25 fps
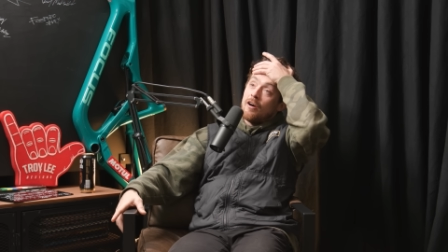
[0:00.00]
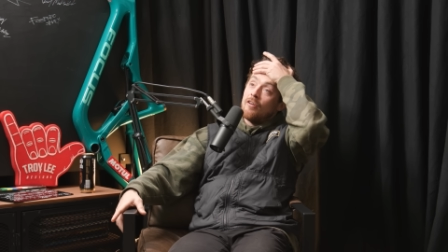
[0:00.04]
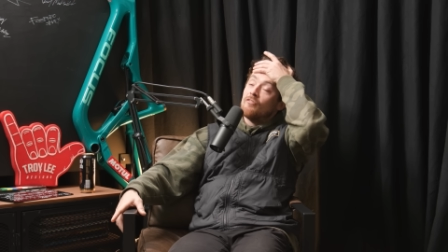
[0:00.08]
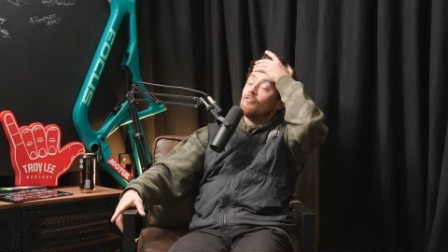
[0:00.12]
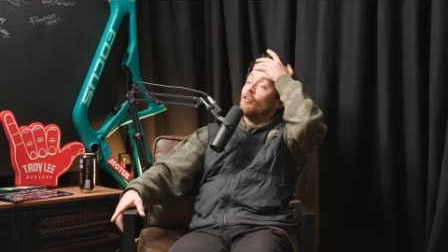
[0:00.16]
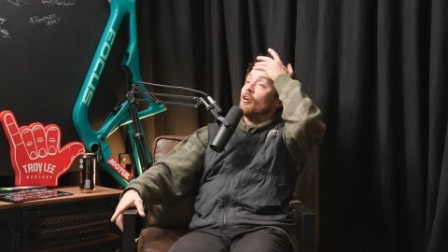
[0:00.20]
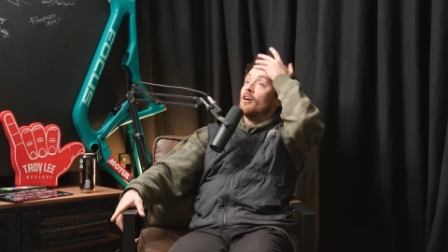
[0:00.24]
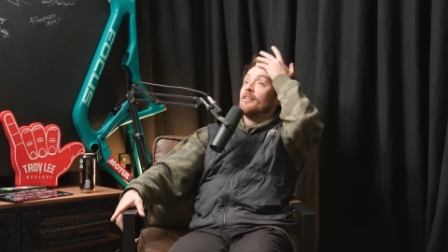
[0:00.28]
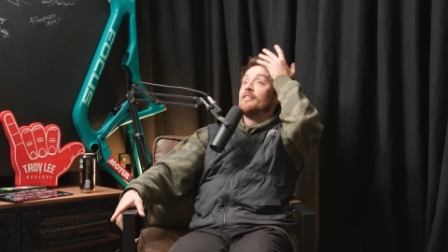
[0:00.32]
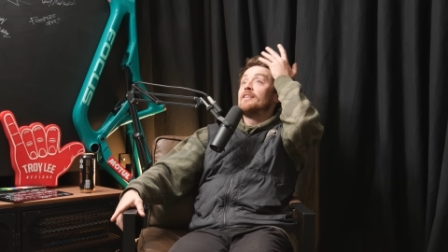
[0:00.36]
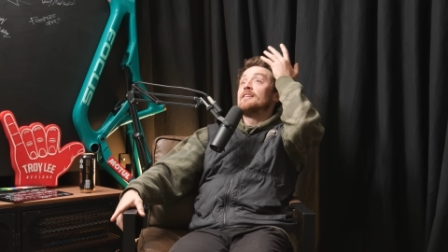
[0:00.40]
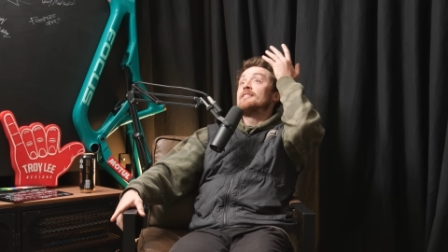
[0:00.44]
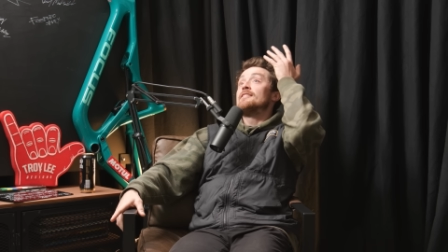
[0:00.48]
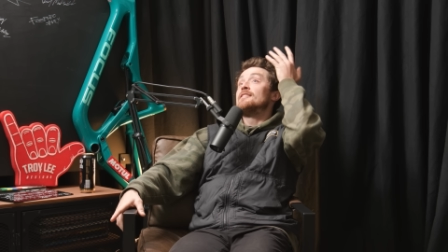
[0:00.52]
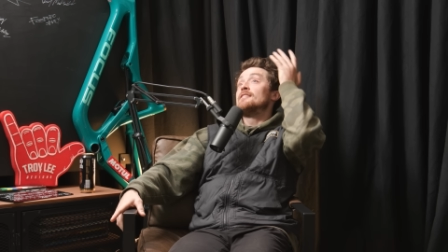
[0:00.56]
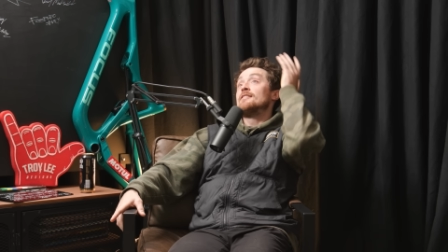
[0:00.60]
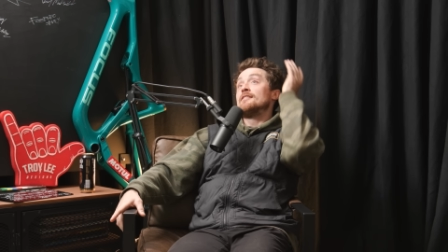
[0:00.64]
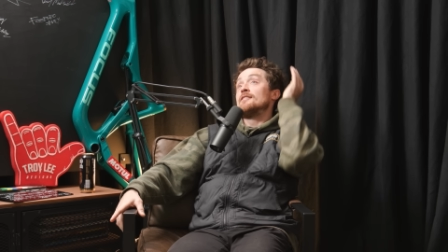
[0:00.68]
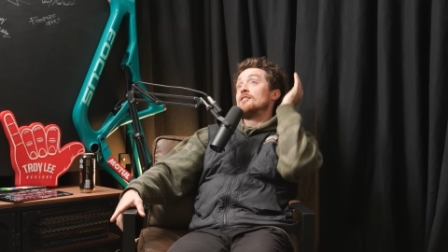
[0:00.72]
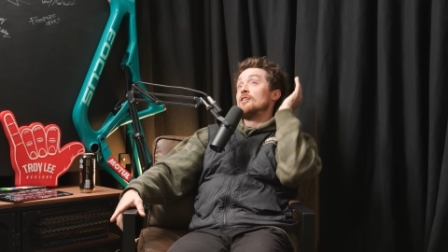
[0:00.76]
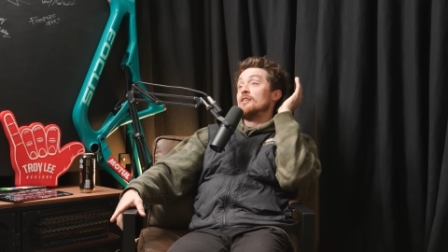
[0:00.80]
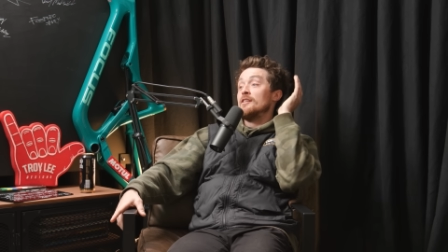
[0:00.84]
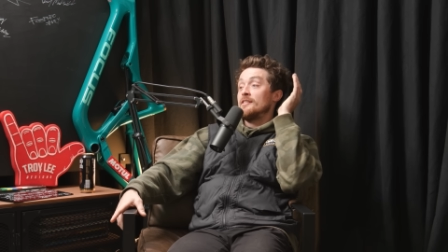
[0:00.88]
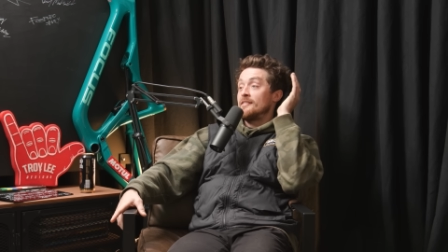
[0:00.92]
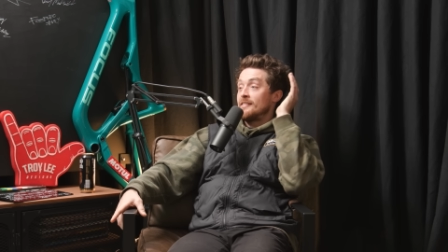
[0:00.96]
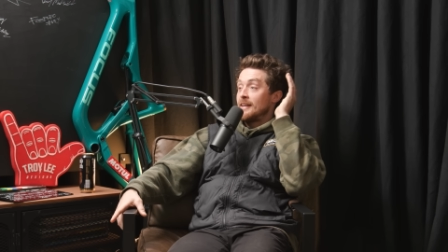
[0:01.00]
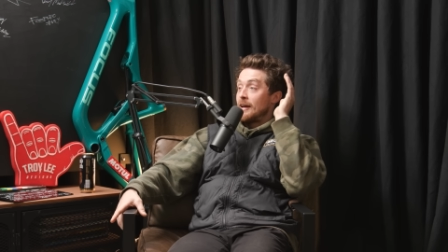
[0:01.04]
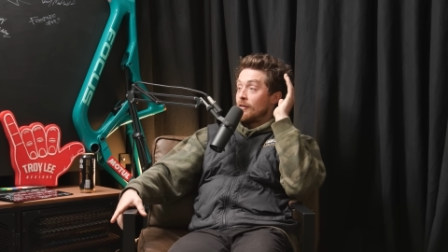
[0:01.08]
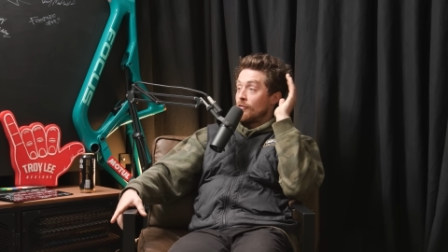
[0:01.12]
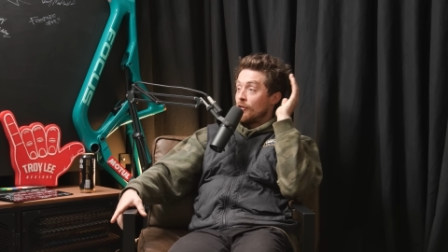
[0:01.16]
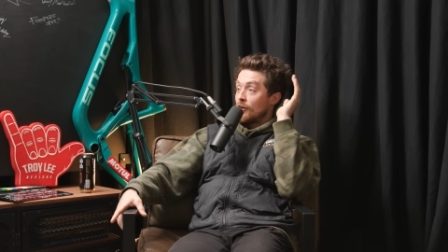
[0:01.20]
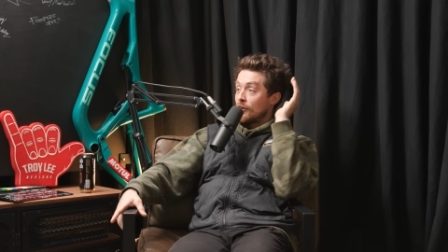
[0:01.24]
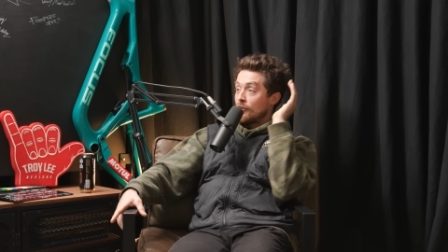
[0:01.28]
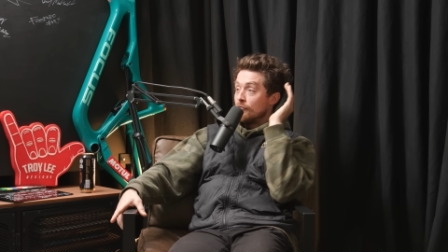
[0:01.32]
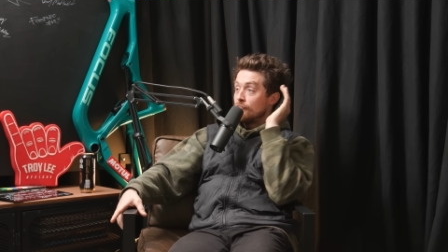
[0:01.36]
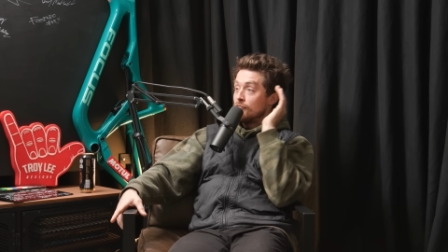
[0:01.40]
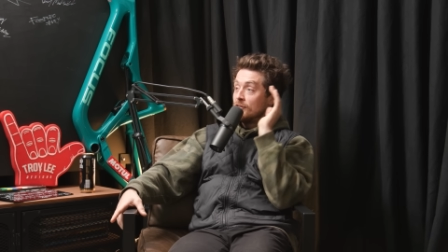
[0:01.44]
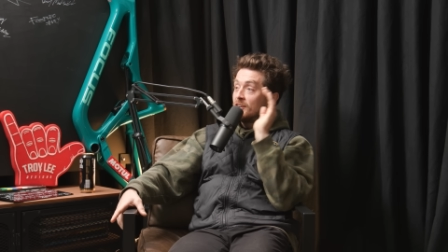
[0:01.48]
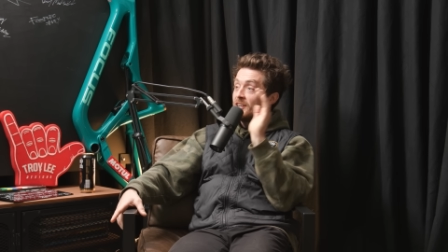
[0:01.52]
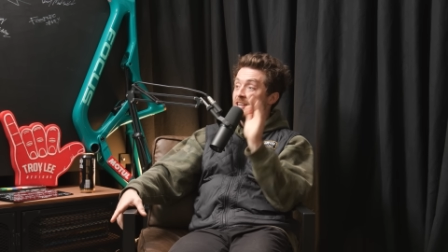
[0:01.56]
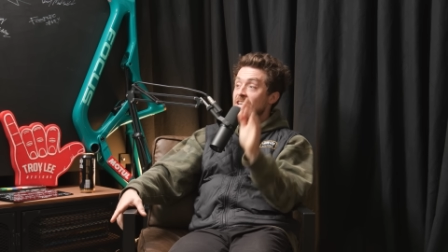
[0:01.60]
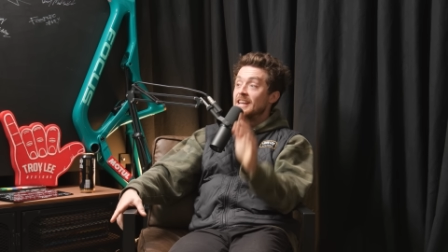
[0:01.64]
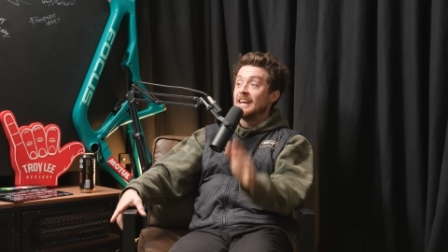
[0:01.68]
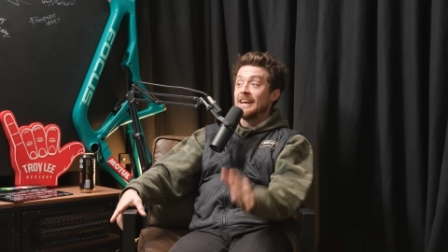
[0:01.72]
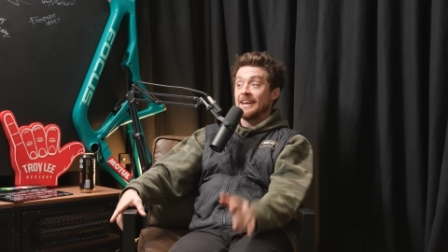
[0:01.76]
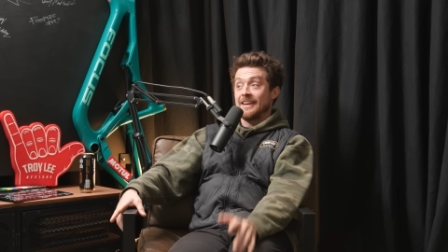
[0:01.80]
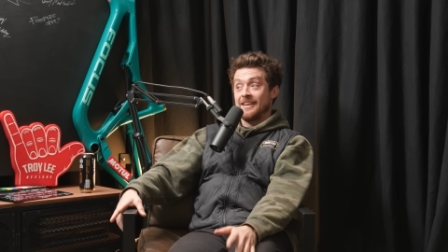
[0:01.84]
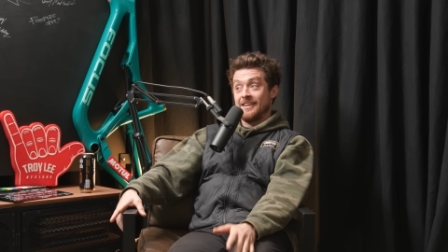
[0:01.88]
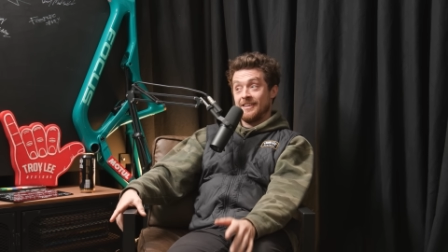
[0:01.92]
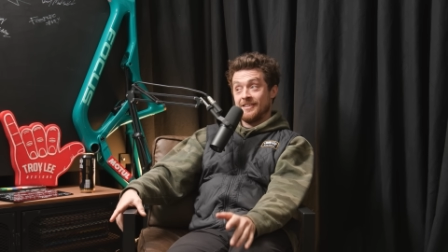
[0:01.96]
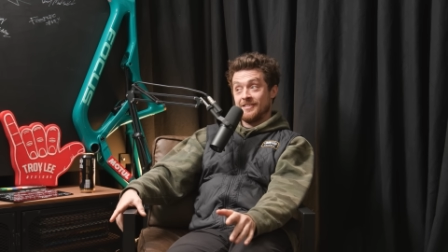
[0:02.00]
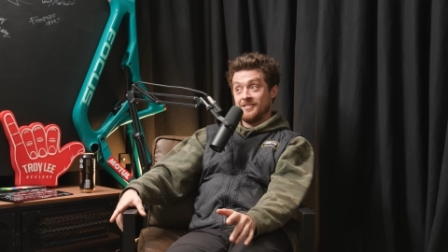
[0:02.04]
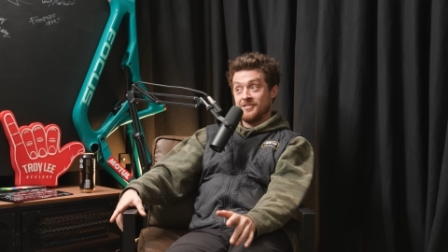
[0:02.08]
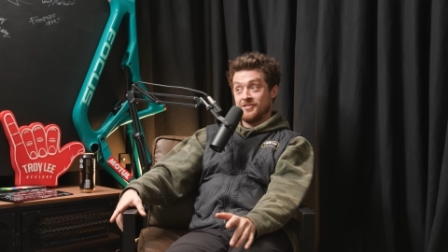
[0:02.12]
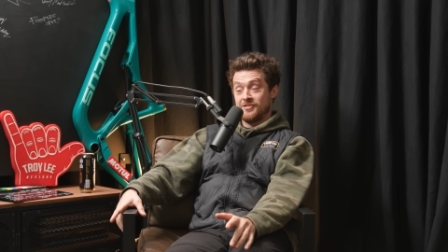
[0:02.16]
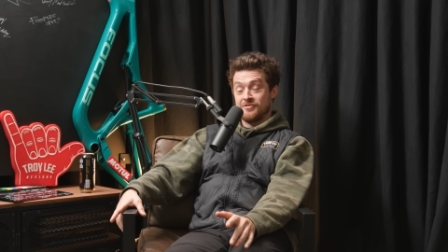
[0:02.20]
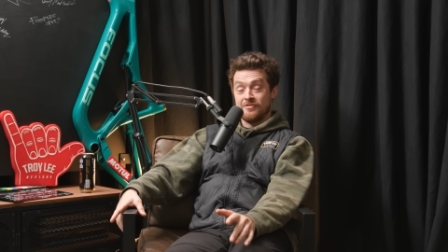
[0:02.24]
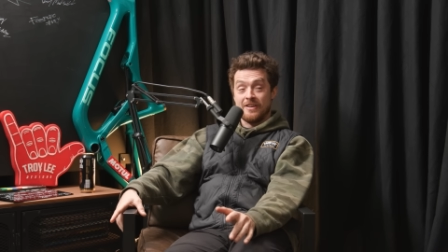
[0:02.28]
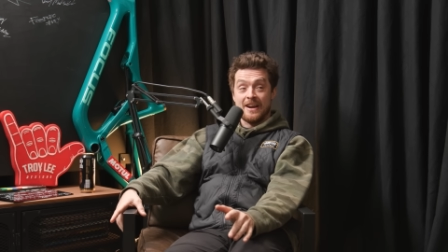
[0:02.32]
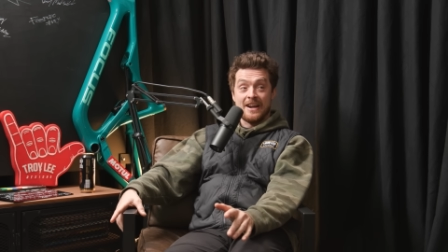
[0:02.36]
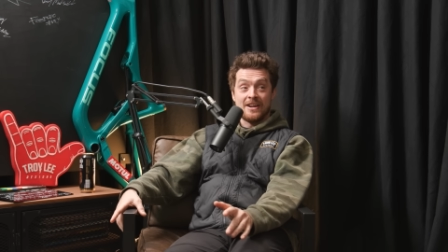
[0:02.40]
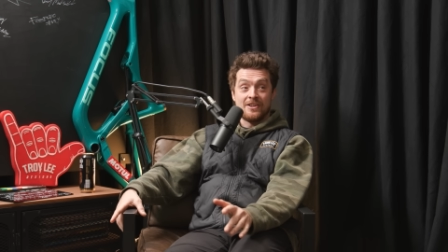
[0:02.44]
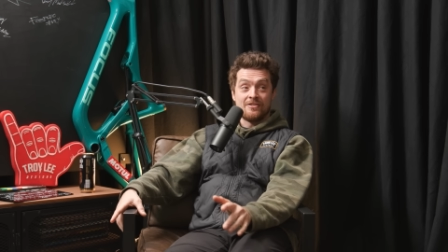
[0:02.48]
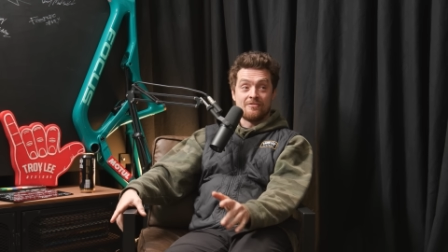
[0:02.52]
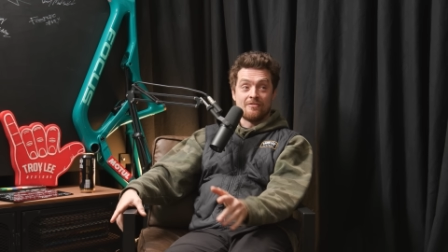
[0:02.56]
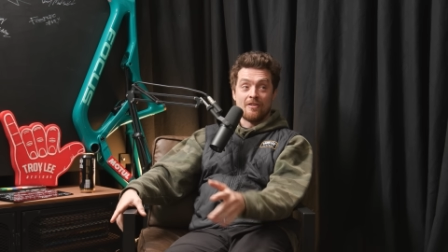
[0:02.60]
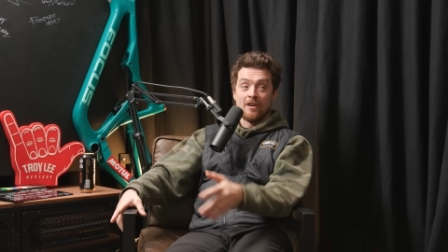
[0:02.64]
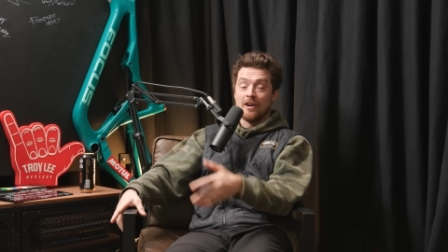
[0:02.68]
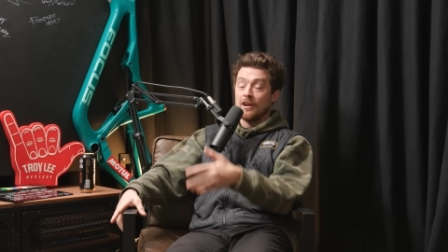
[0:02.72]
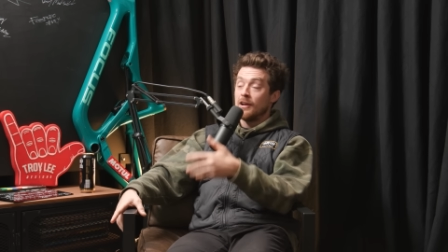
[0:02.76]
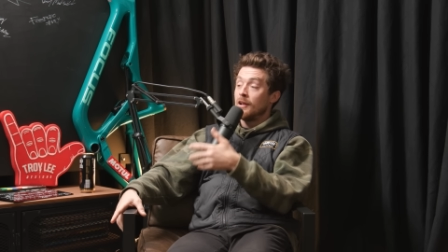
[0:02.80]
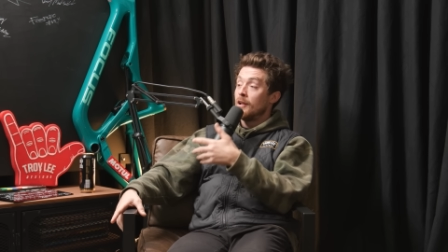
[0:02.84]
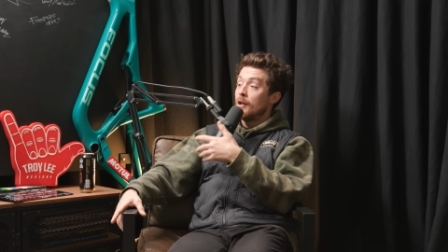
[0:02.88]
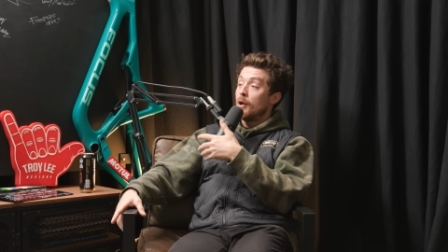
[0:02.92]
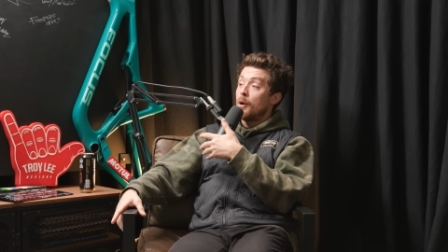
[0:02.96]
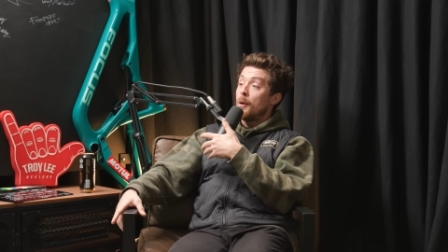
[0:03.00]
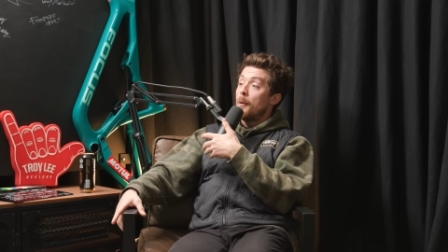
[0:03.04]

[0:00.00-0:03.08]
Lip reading: Right, this is going to sound like a ridiculous stretch, right?